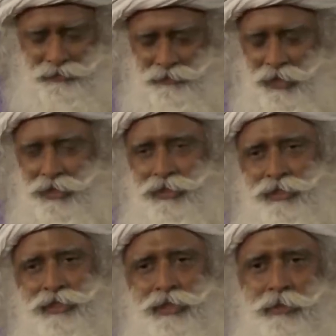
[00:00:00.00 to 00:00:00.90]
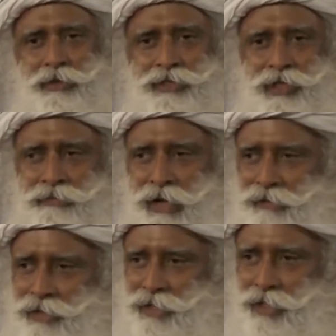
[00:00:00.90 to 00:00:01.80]
we are concerned about
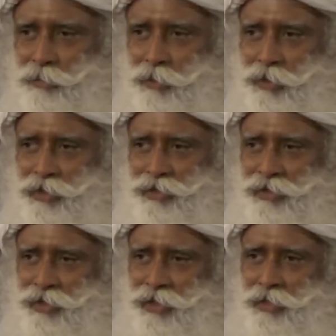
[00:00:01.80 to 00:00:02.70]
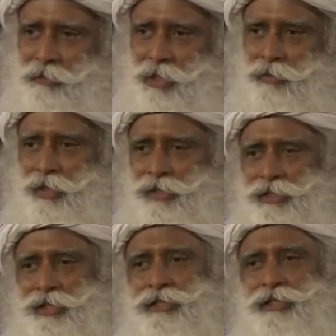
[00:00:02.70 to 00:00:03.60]
survival till a point, but once
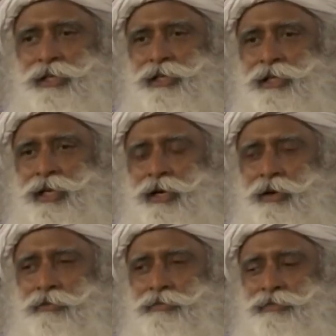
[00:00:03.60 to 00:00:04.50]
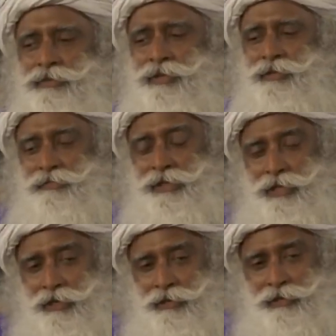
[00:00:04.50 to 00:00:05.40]
that's taken care of, we
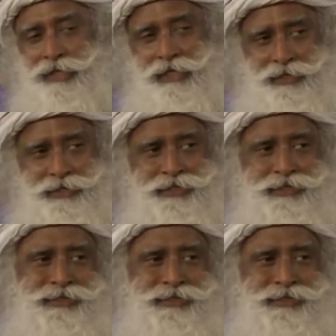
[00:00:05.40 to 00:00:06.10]
cannot rest.